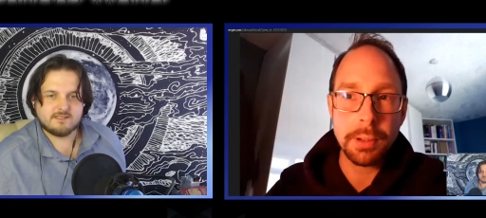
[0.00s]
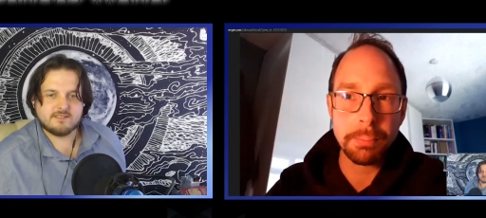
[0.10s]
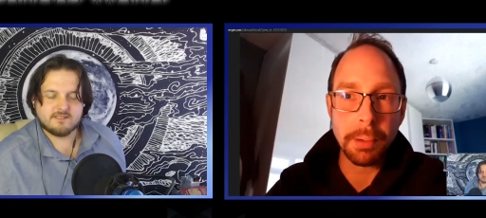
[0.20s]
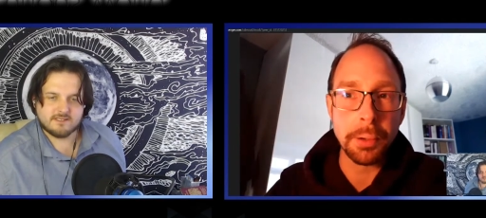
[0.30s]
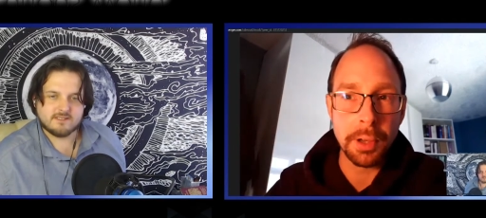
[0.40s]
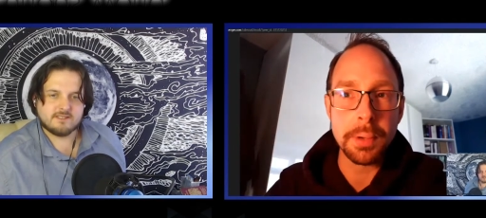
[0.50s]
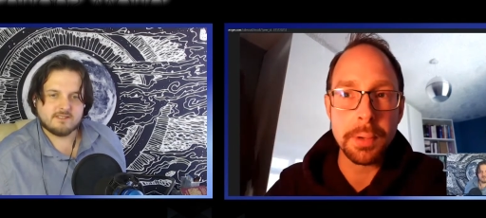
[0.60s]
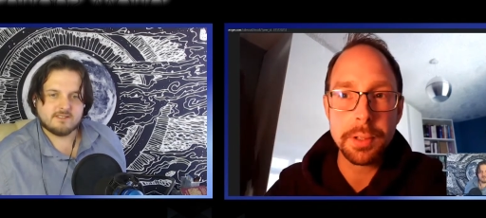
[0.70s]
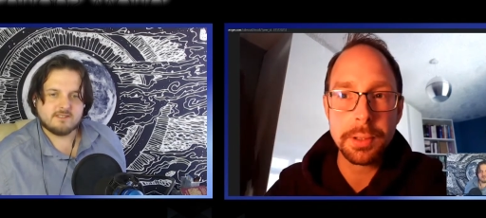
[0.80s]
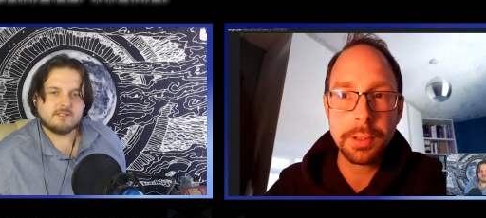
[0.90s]
Speaker 1: bubble numbers.
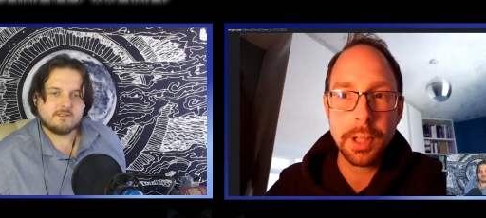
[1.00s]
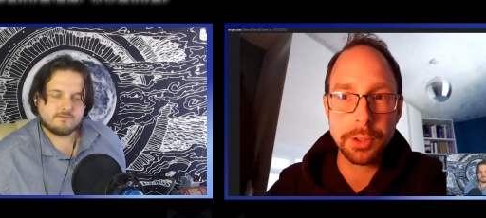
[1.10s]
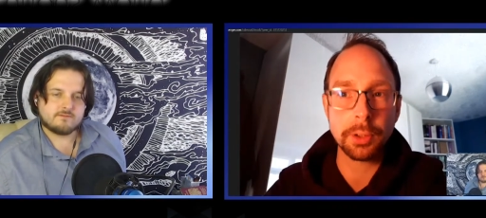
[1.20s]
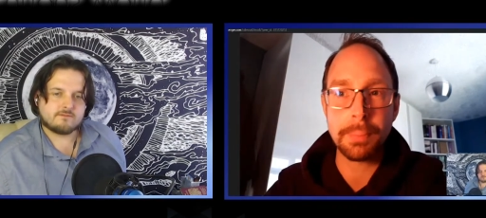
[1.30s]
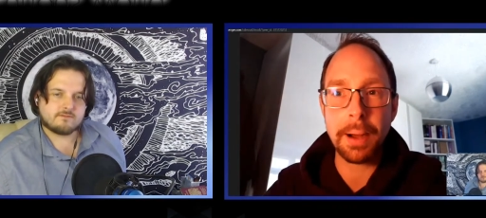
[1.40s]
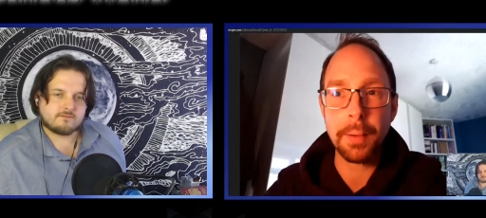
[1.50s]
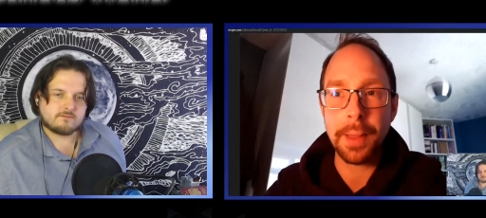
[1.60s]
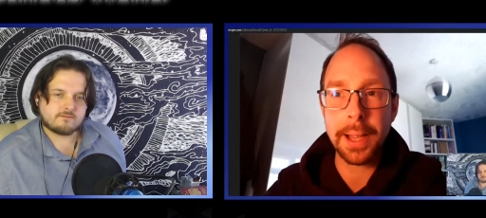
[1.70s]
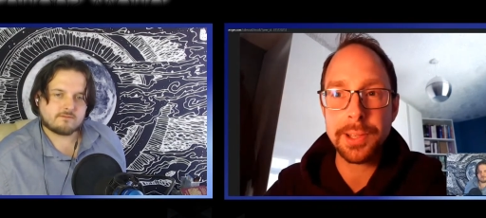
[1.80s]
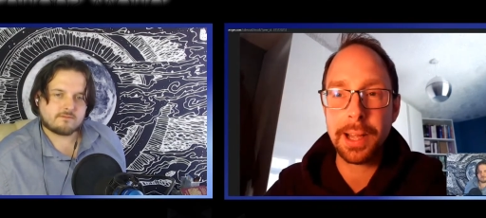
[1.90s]
It's all about that.
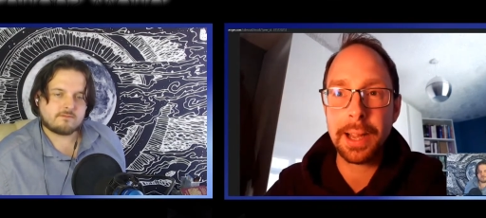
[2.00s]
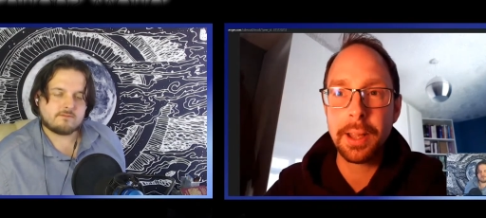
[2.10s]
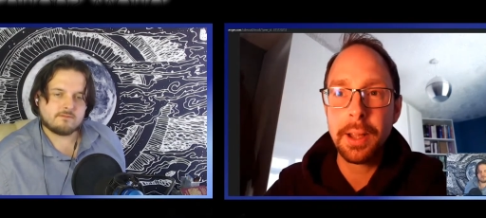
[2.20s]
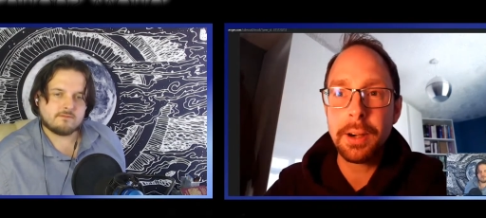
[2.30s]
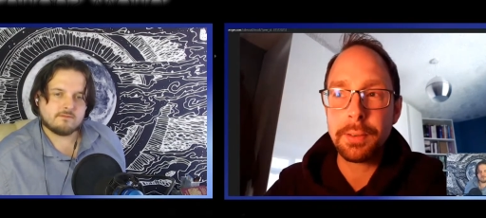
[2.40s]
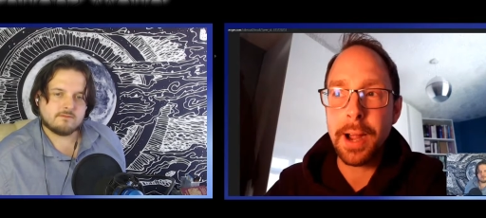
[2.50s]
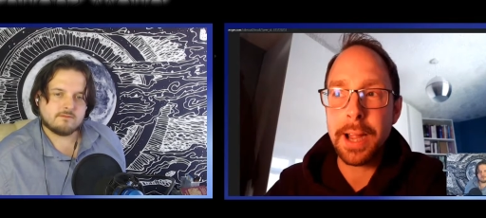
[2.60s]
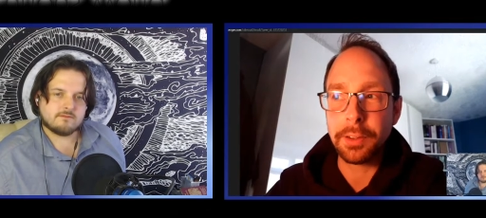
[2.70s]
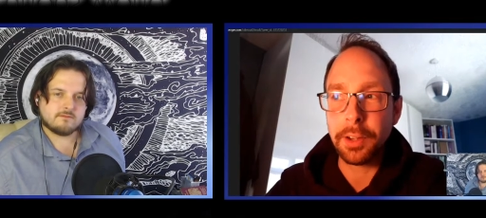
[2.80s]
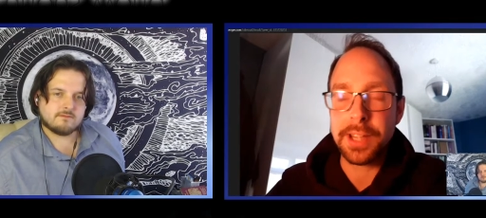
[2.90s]
It's like, right,
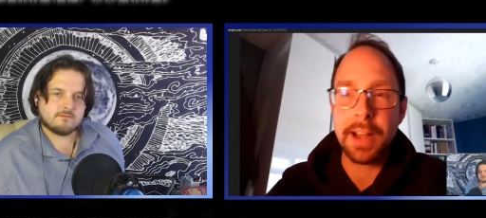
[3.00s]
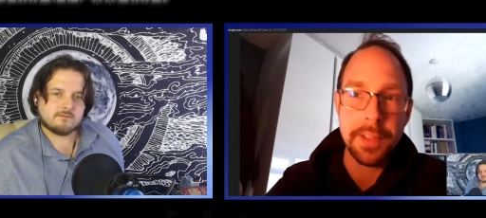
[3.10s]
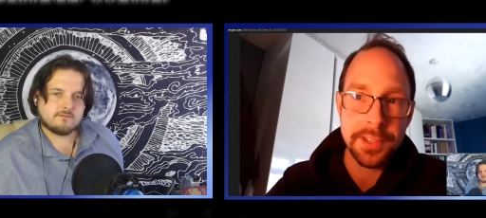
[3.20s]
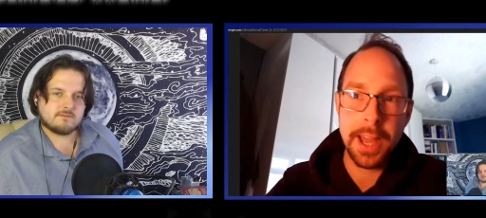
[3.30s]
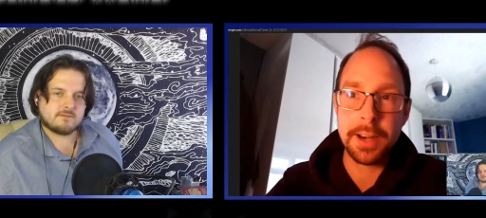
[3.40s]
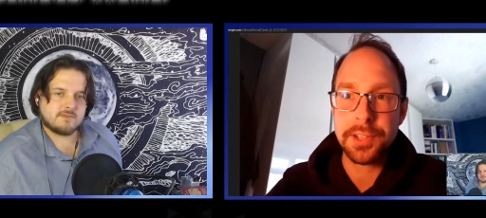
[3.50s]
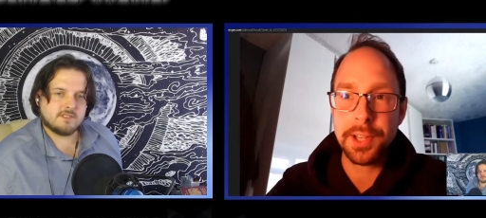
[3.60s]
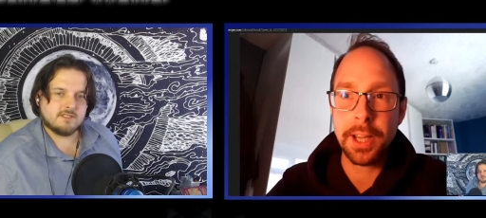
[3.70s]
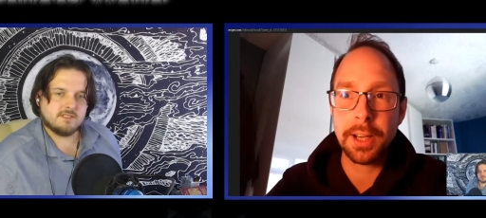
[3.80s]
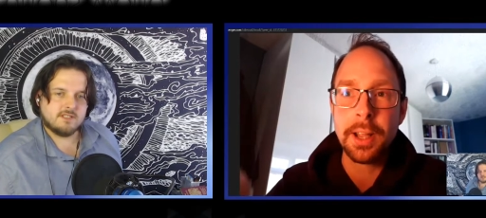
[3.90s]
you've got to have this kind of
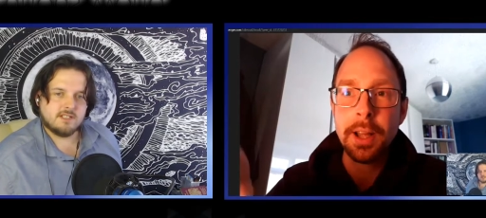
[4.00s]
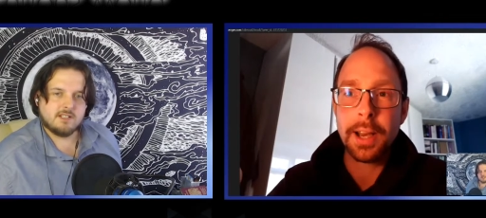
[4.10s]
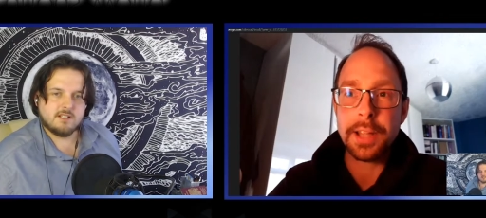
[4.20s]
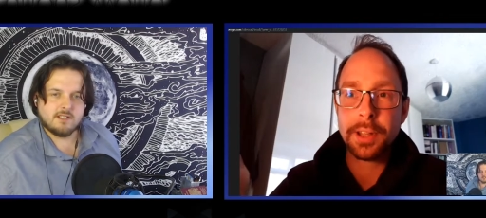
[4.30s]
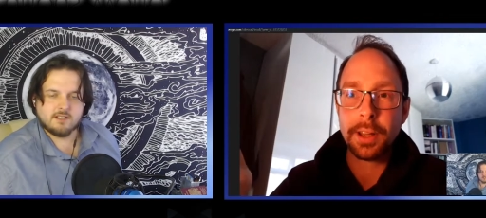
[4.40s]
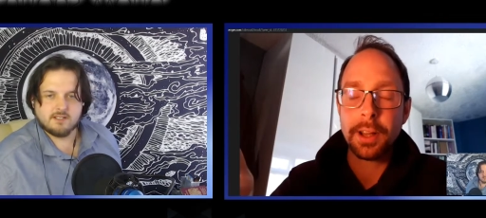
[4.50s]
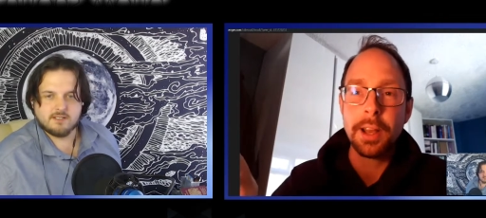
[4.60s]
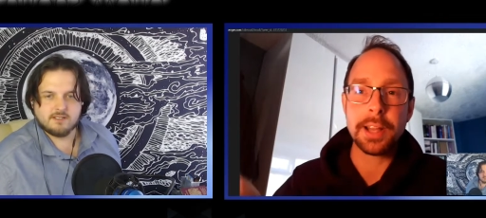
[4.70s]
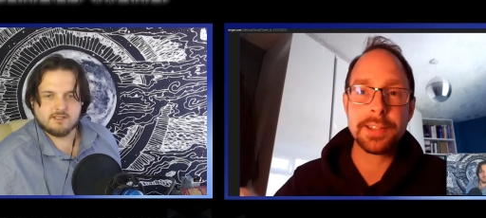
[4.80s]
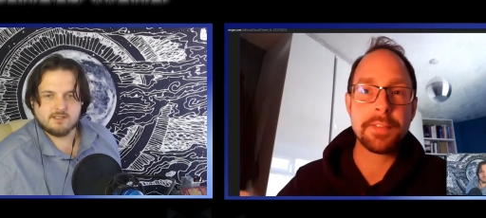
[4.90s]
scene. Let's get,
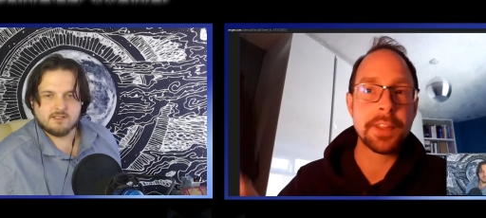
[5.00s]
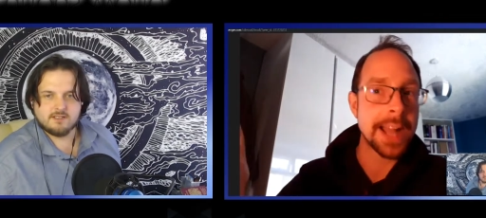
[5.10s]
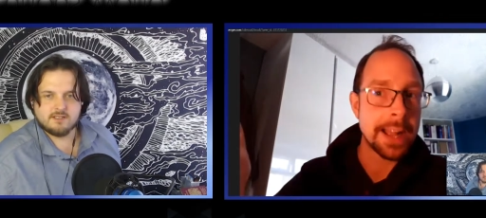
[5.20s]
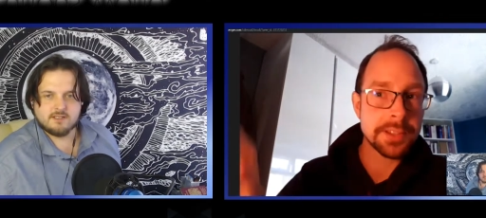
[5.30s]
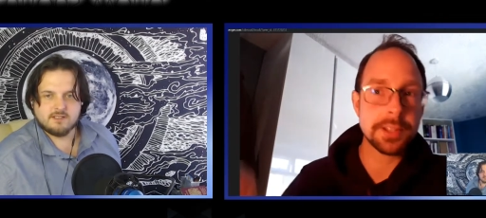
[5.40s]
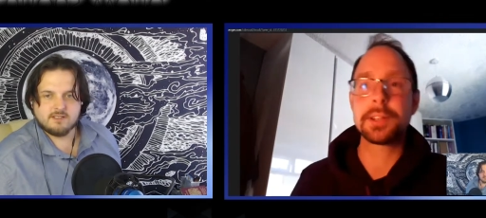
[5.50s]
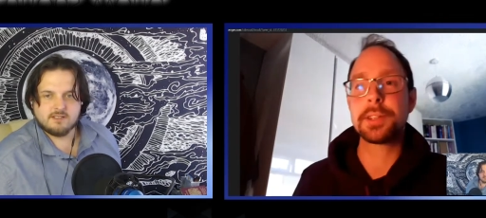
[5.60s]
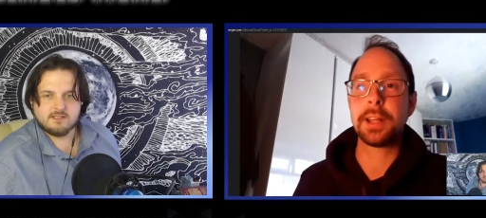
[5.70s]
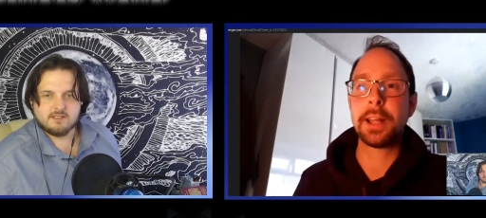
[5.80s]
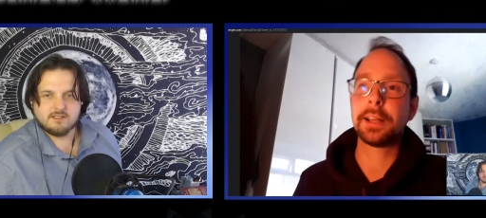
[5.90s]
let's have the dancing
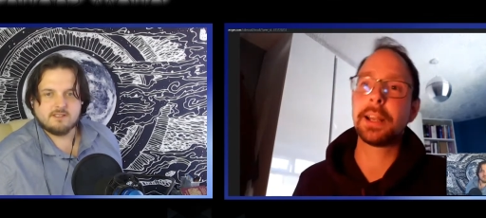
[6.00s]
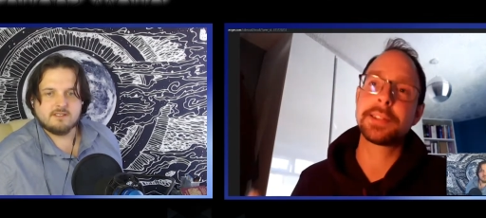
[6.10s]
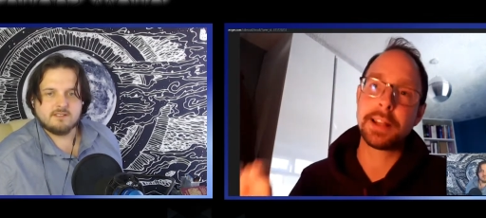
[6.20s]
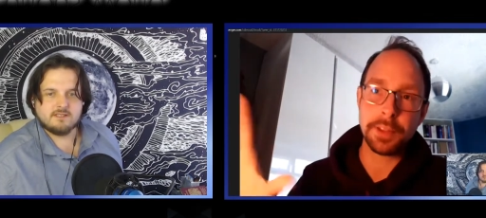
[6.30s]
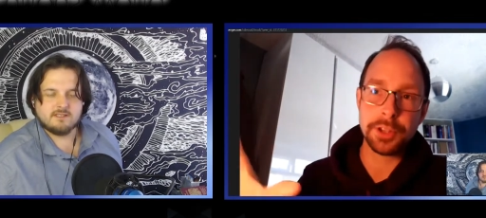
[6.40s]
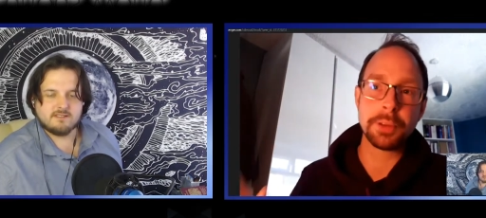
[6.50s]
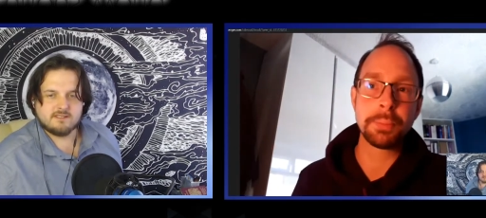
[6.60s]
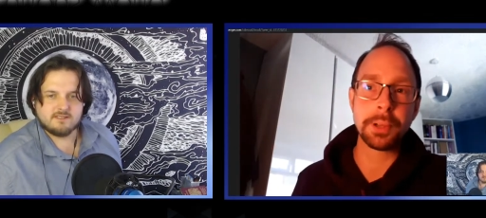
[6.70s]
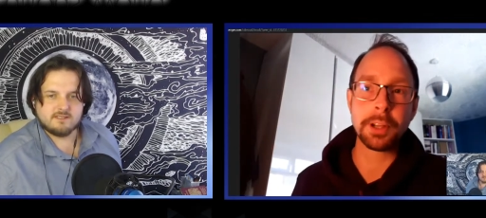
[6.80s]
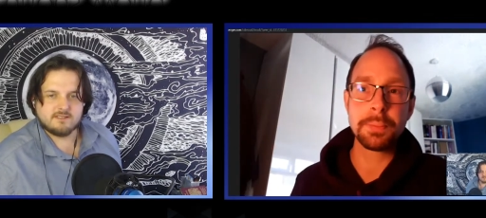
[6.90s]
scene. Let's have the
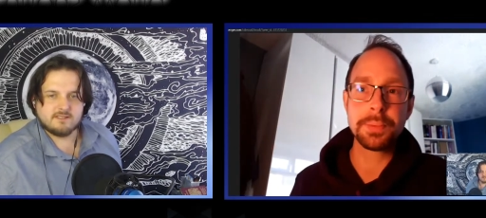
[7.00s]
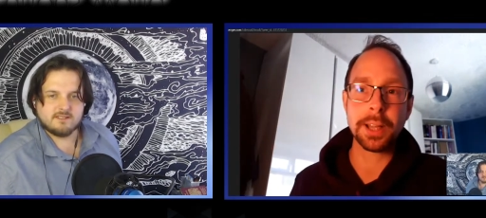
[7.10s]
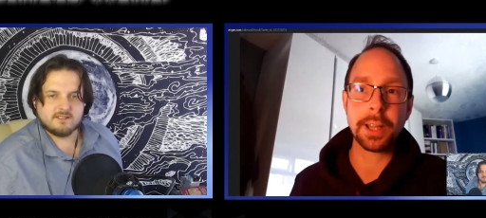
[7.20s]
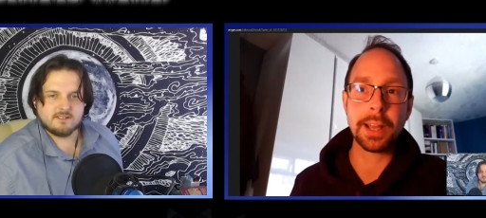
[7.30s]
jumping up scene. Let's